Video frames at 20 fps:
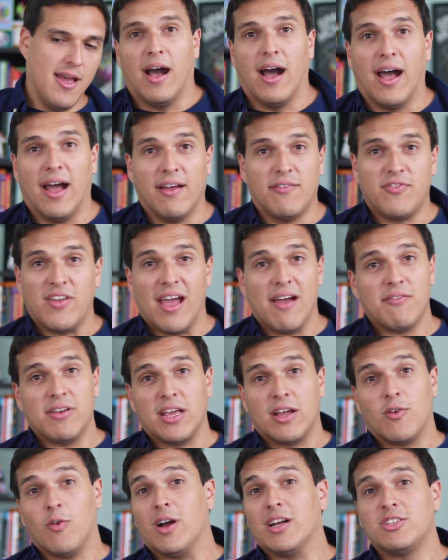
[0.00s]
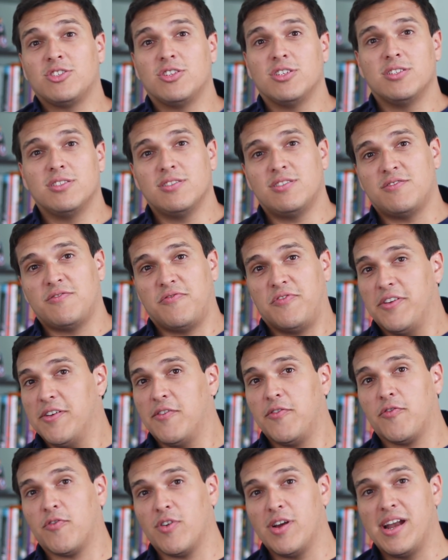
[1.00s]
Uh, if you have any questions,
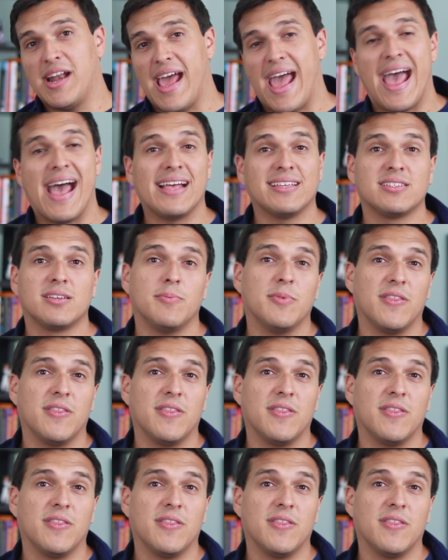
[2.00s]
feel free to ask